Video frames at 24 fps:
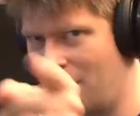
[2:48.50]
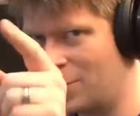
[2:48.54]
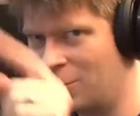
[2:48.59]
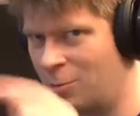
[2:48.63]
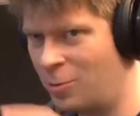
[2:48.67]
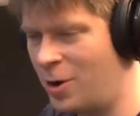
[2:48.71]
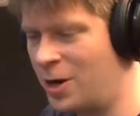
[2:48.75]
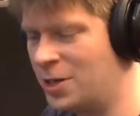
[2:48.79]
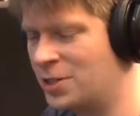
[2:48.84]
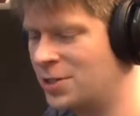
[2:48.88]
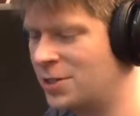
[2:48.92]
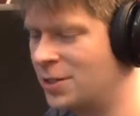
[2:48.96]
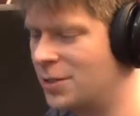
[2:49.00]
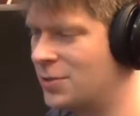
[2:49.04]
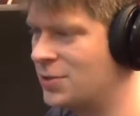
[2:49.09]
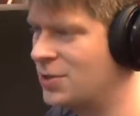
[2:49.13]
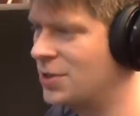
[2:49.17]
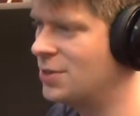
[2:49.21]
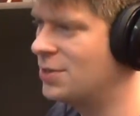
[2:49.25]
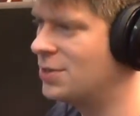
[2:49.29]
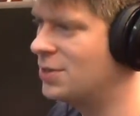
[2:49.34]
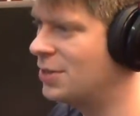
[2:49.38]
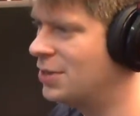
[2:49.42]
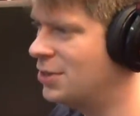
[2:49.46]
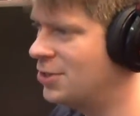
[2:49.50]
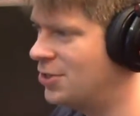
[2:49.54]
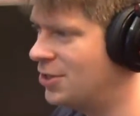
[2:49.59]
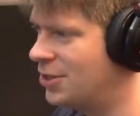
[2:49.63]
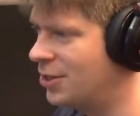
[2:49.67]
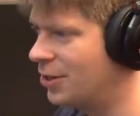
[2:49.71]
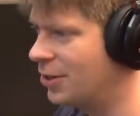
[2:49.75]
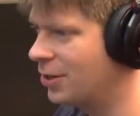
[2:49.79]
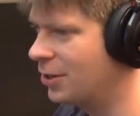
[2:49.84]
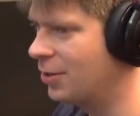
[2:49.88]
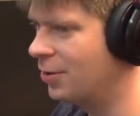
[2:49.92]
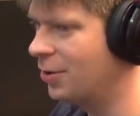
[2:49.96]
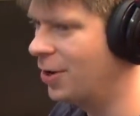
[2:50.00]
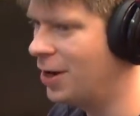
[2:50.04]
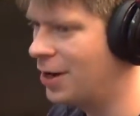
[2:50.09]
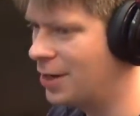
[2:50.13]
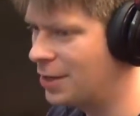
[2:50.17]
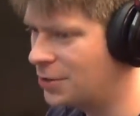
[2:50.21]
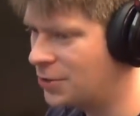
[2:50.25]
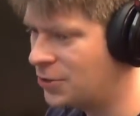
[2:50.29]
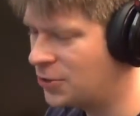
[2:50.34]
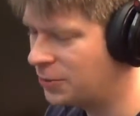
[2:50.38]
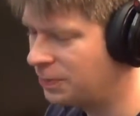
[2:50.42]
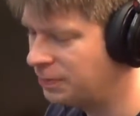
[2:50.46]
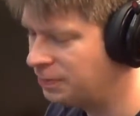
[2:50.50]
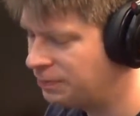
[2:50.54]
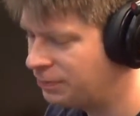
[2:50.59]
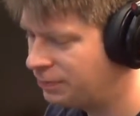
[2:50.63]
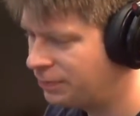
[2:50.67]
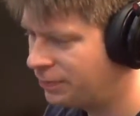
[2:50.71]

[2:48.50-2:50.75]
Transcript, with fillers: able to watch those on CGR Garage.